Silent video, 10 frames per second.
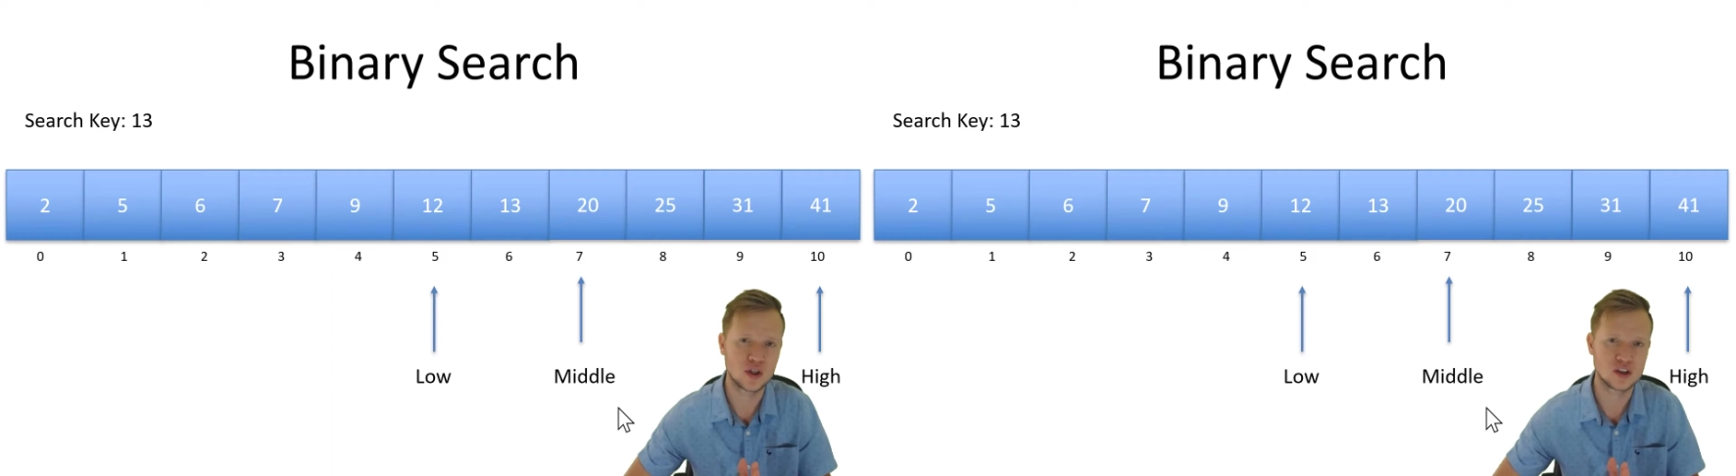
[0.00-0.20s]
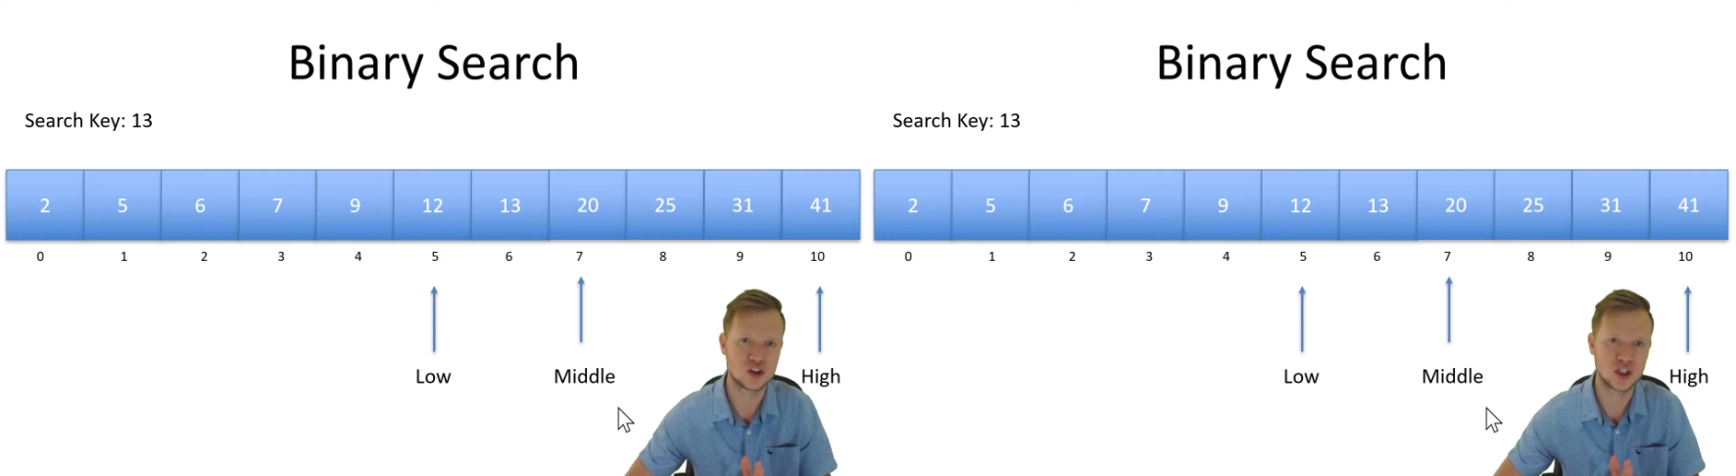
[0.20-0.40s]
we
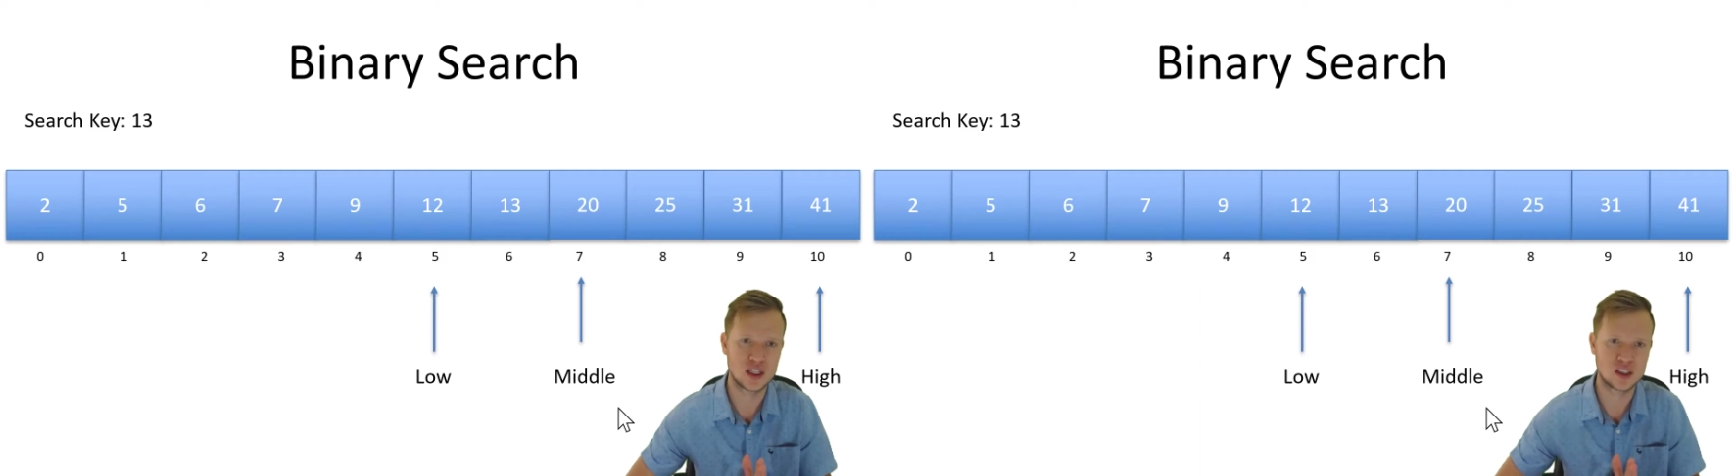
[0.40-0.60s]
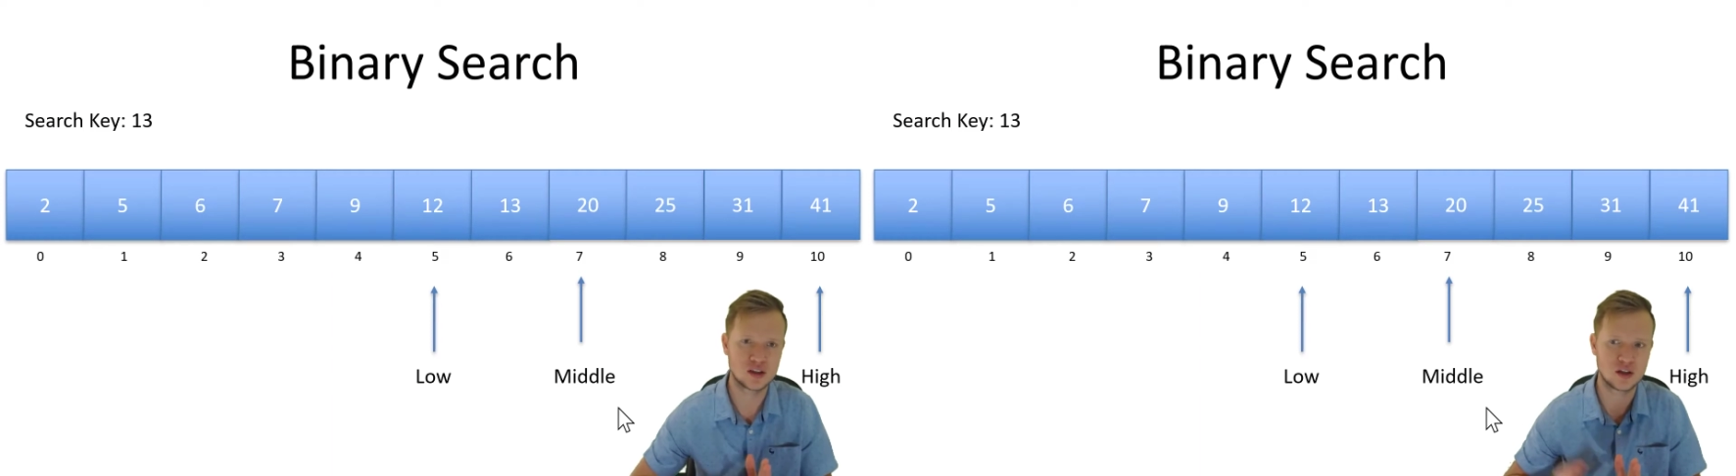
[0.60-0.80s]

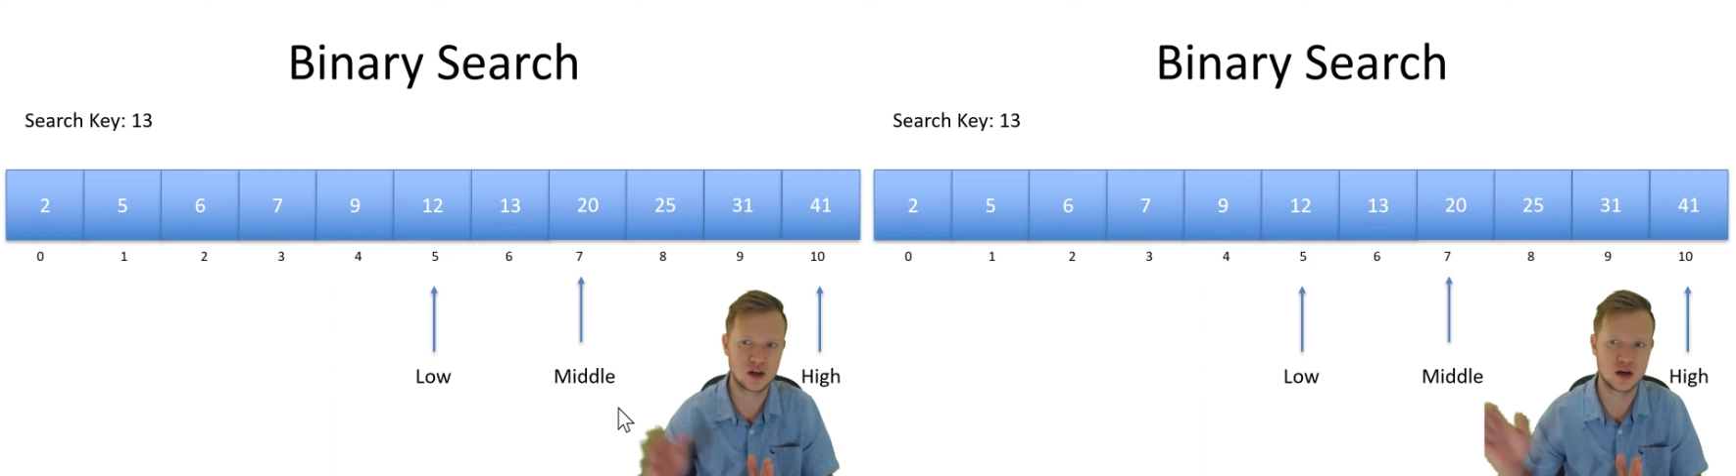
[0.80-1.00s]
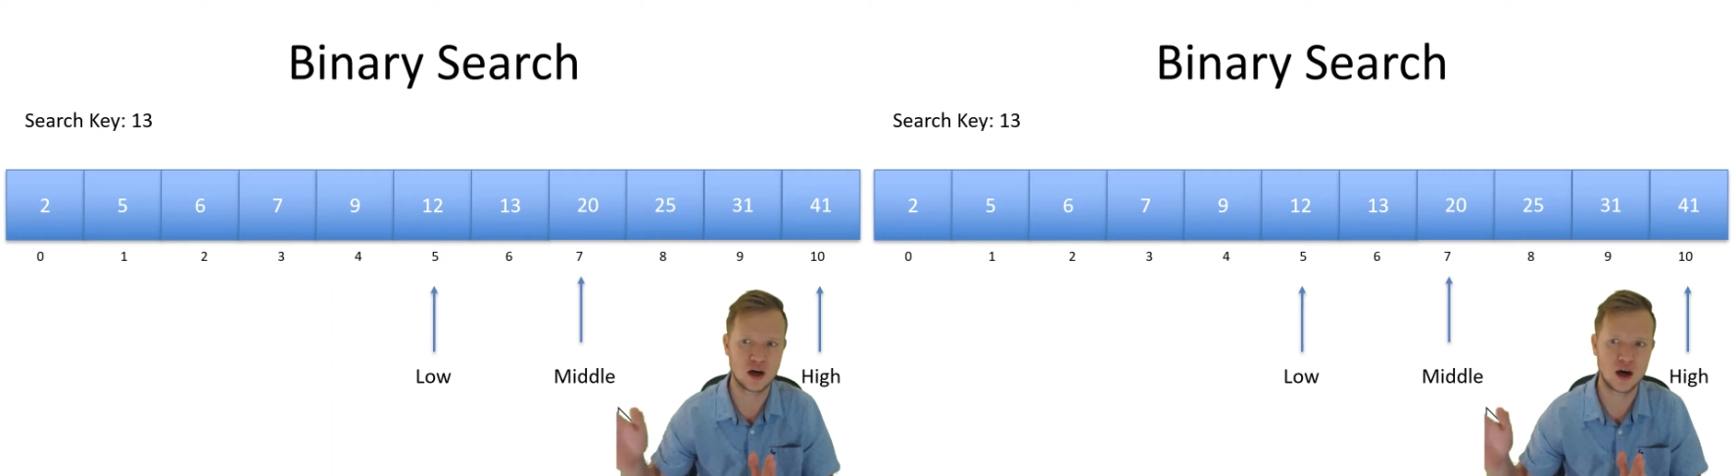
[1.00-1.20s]
adjust
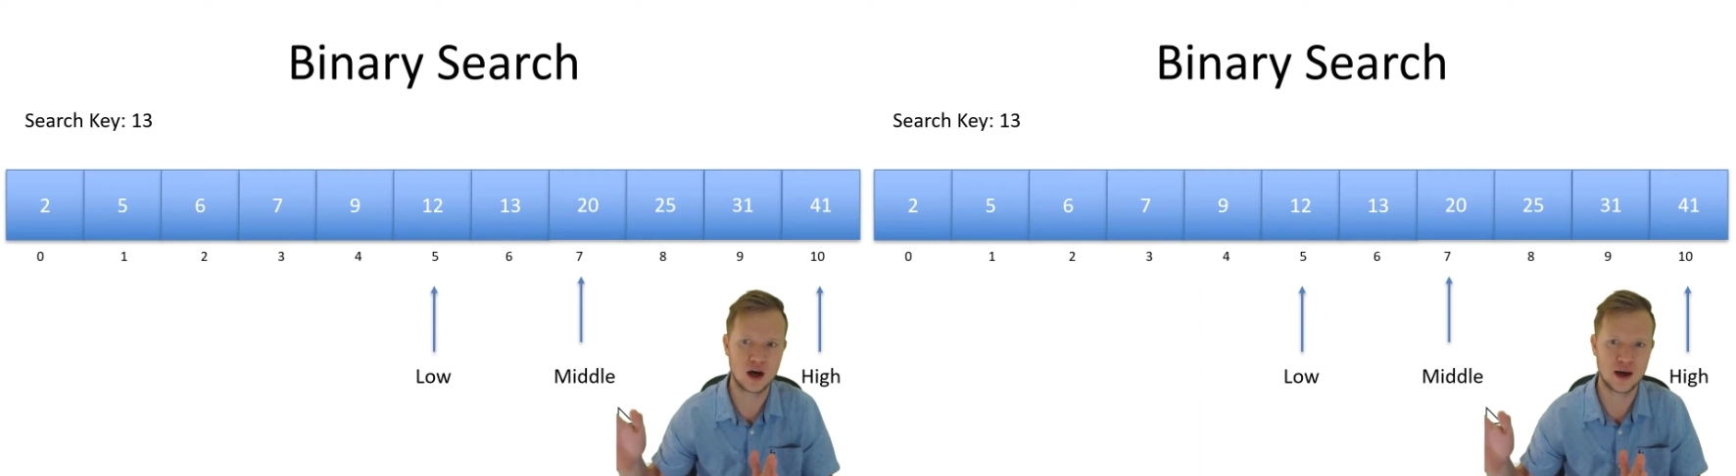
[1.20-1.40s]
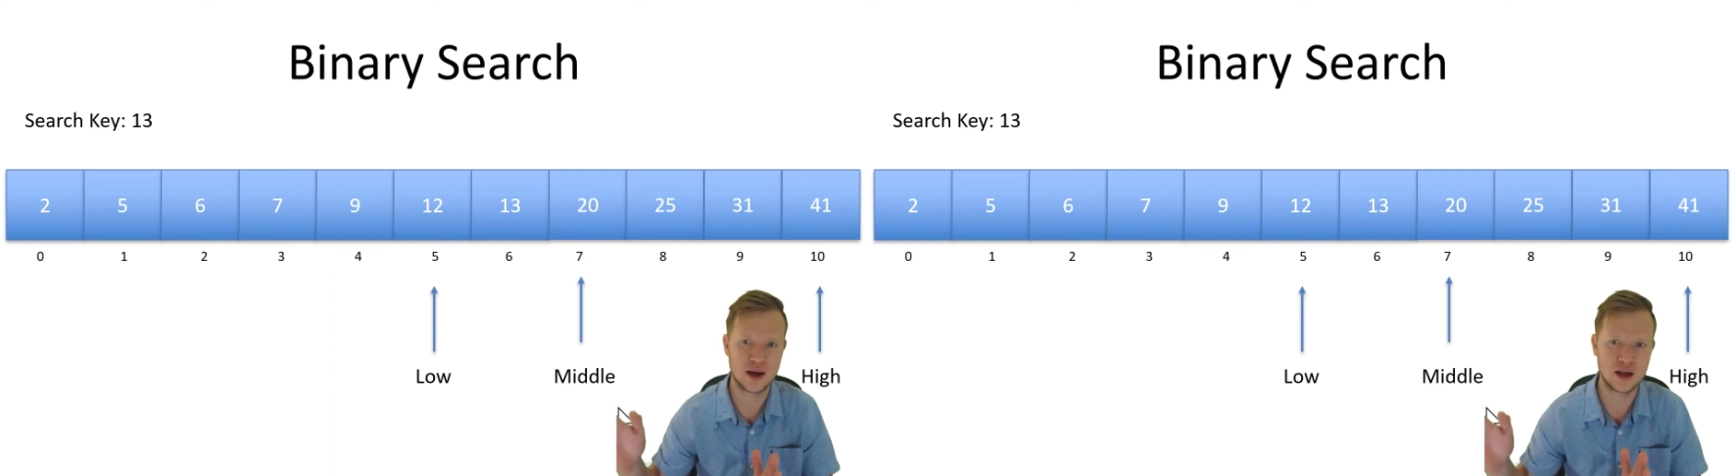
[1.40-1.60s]
the
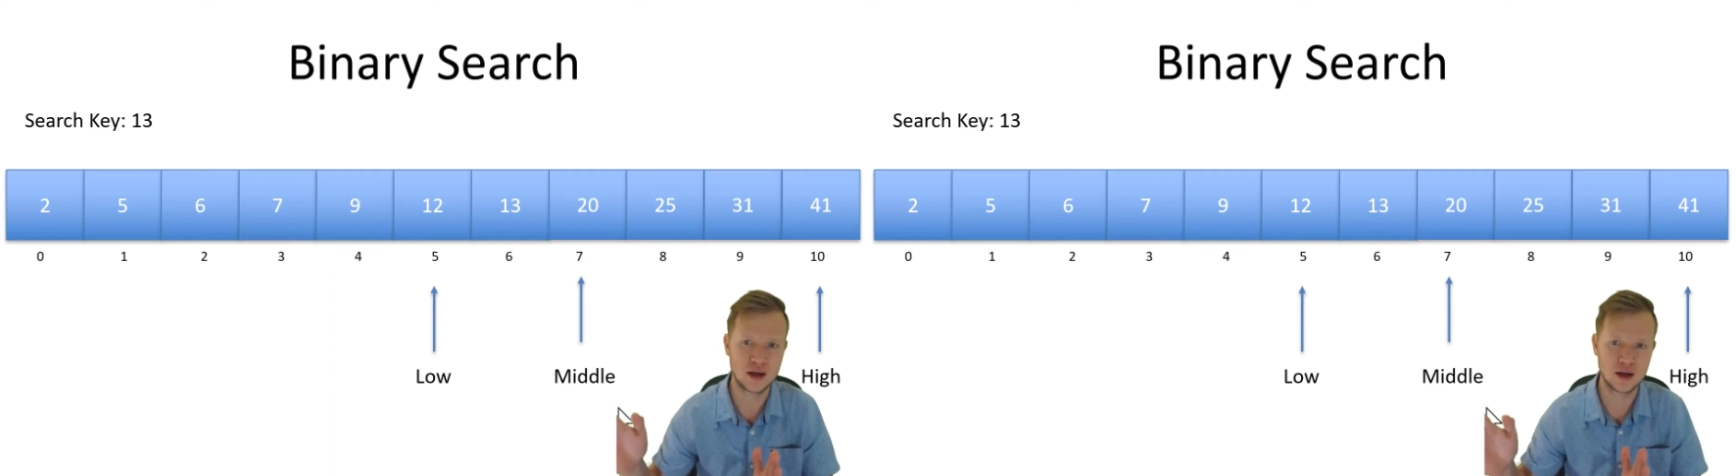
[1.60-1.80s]
high